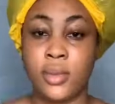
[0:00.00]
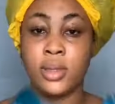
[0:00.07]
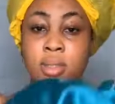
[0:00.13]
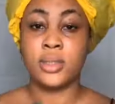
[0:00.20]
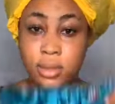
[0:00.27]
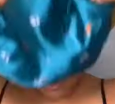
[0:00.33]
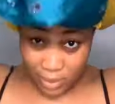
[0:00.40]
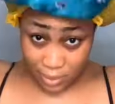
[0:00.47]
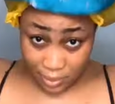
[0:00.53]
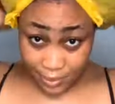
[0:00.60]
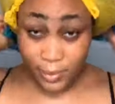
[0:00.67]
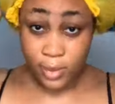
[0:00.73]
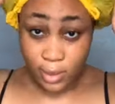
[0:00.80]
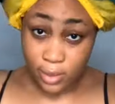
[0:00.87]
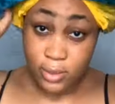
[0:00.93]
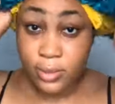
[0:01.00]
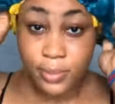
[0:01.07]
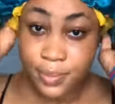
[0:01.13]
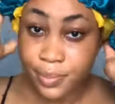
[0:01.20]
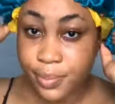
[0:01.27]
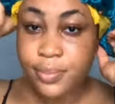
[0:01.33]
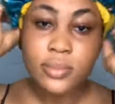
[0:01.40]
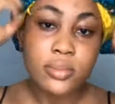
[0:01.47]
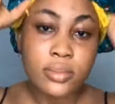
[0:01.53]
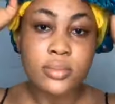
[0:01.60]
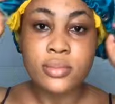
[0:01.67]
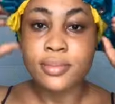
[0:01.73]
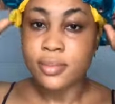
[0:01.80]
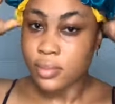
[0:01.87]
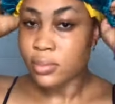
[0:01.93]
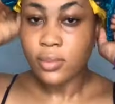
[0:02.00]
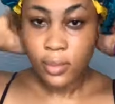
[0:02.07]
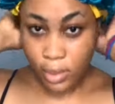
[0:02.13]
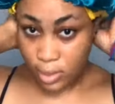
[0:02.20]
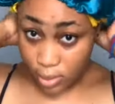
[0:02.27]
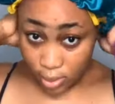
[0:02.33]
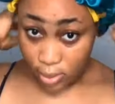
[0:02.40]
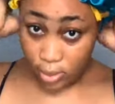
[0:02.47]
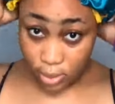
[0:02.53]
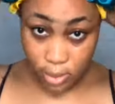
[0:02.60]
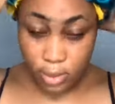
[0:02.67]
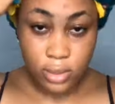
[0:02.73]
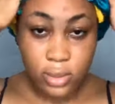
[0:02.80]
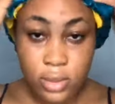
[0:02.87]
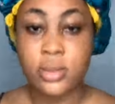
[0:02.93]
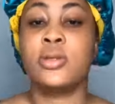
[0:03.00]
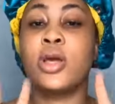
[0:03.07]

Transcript: in my plastic bag and let it set for 20